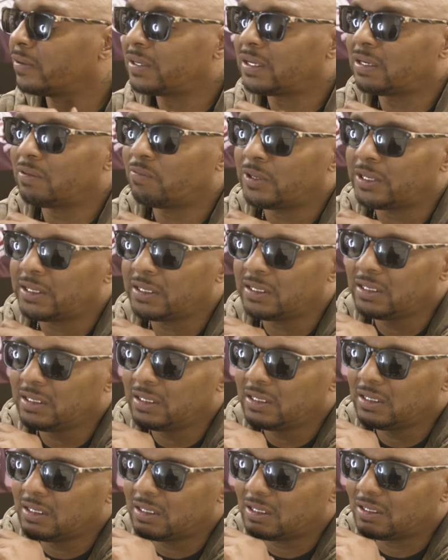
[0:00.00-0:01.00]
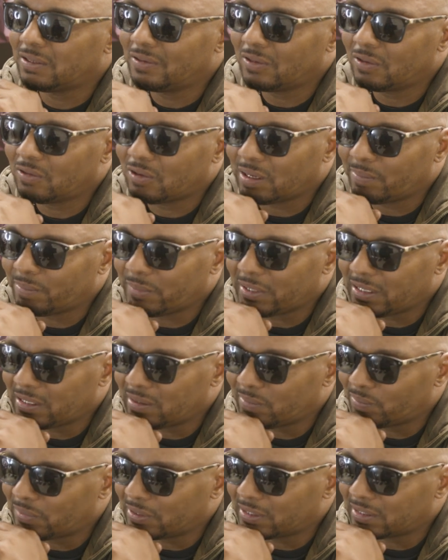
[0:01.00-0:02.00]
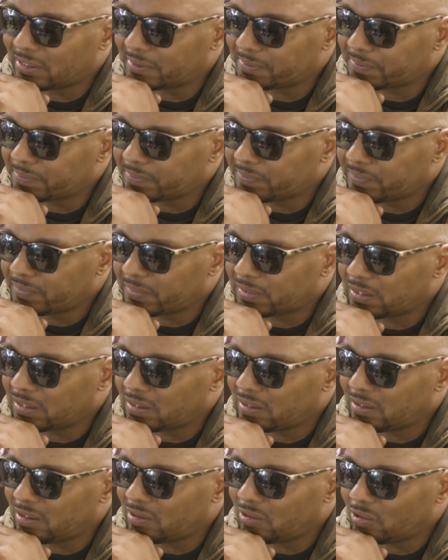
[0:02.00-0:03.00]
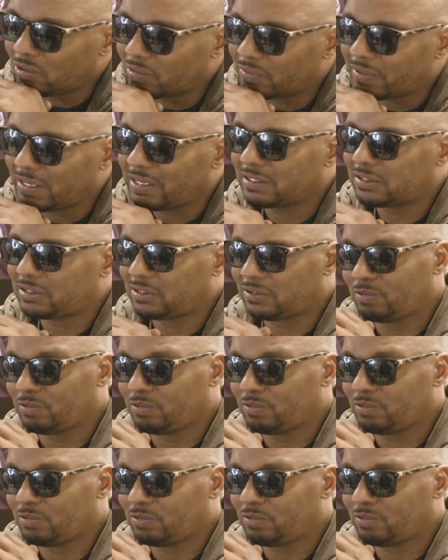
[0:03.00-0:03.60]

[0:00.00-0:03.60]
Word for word: on their way, you know what I mean? But, you know, they're